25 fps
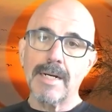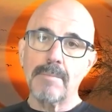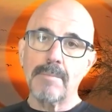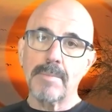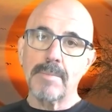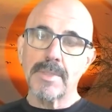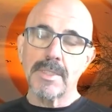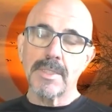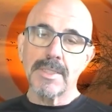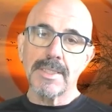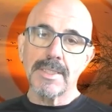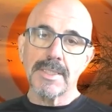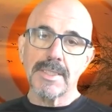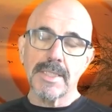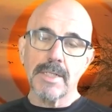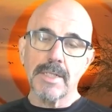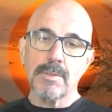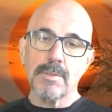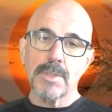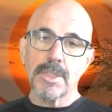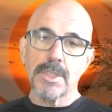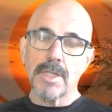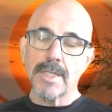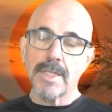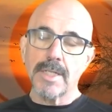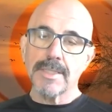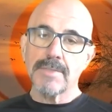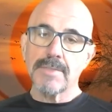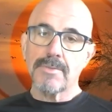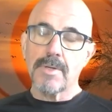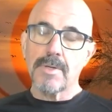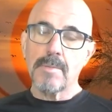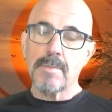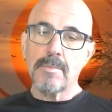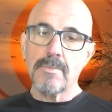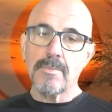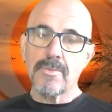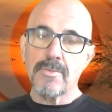to distinguish us
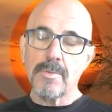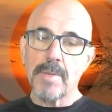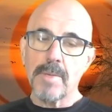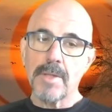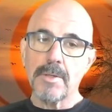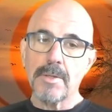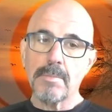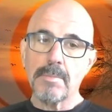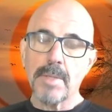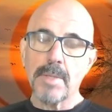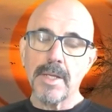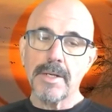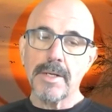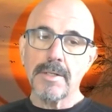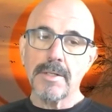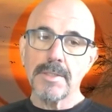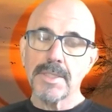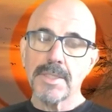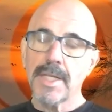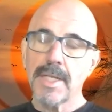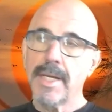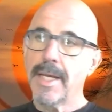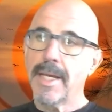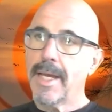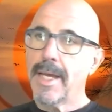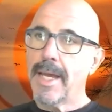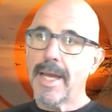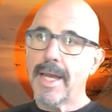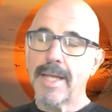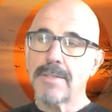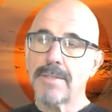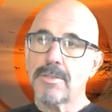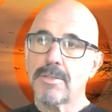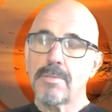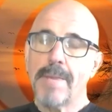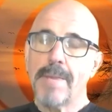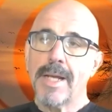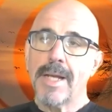from other players. And
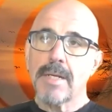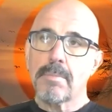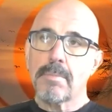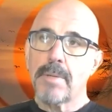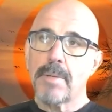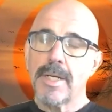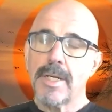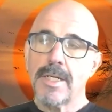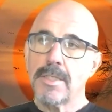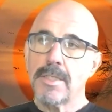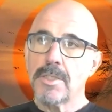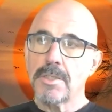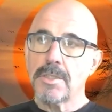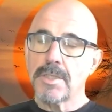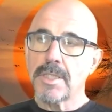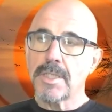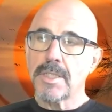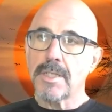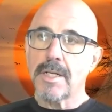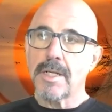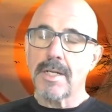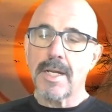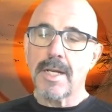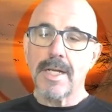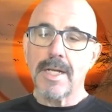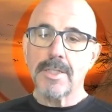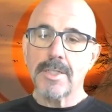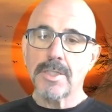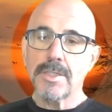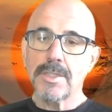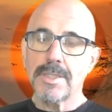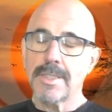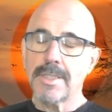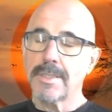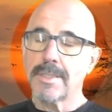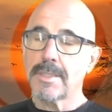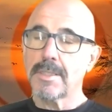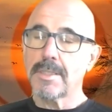traumatic brain injuries and concussion
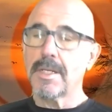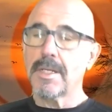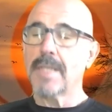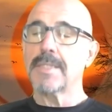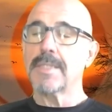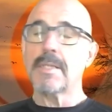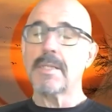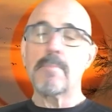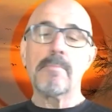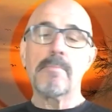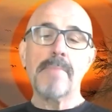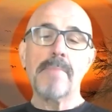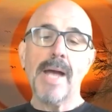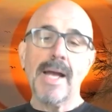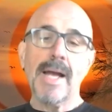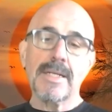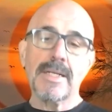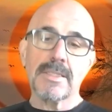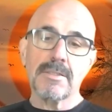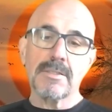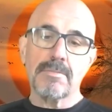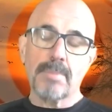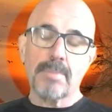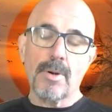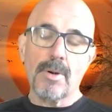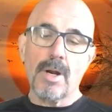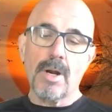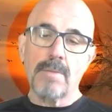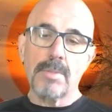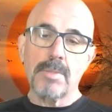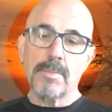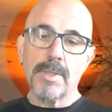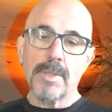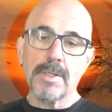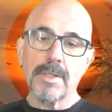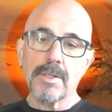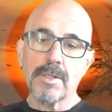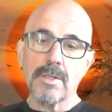is a massive problem
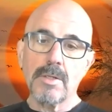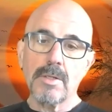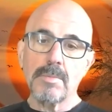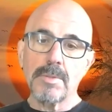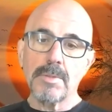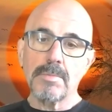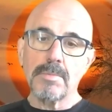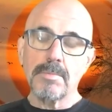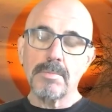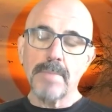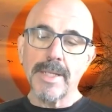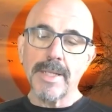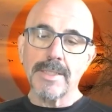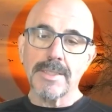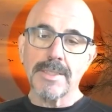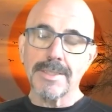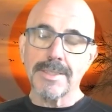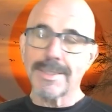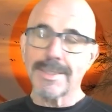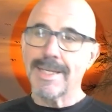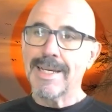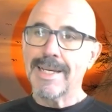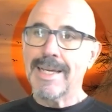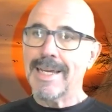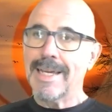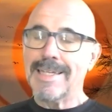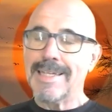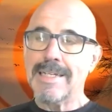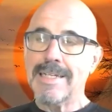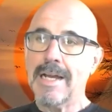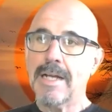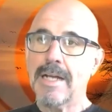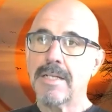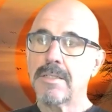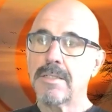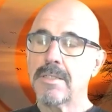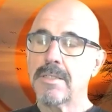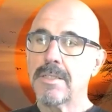on a global basis.
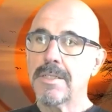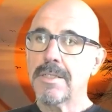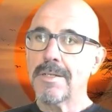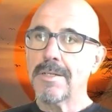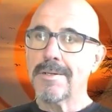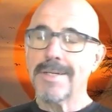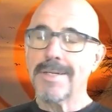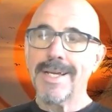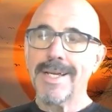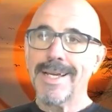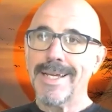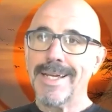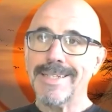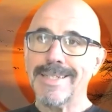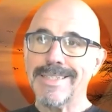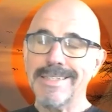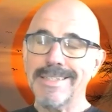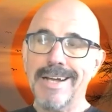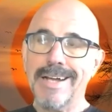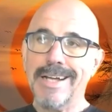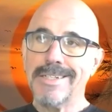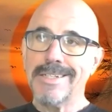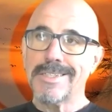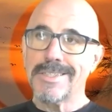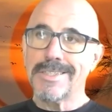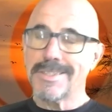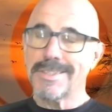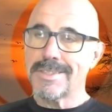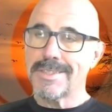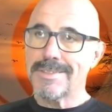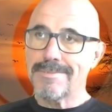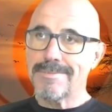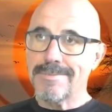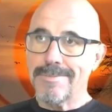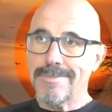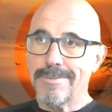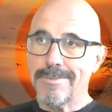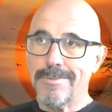It's not just
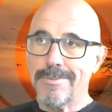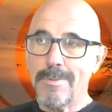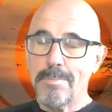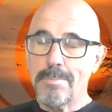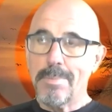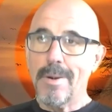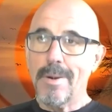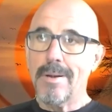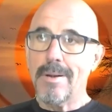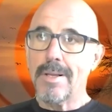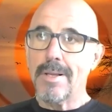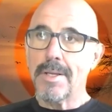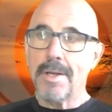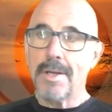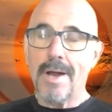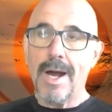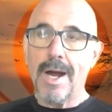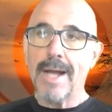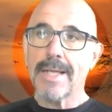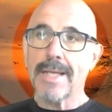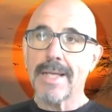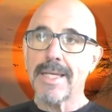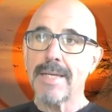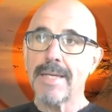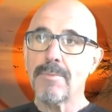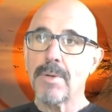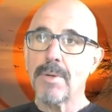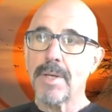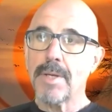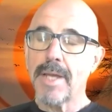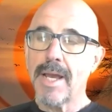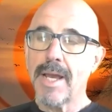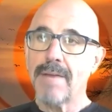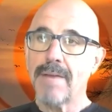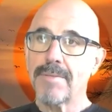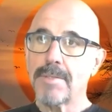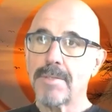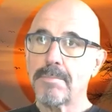football and hockey where you
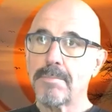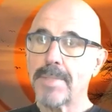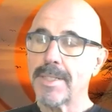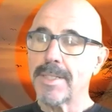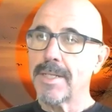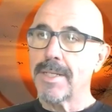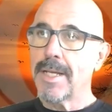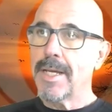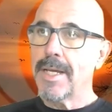have it, but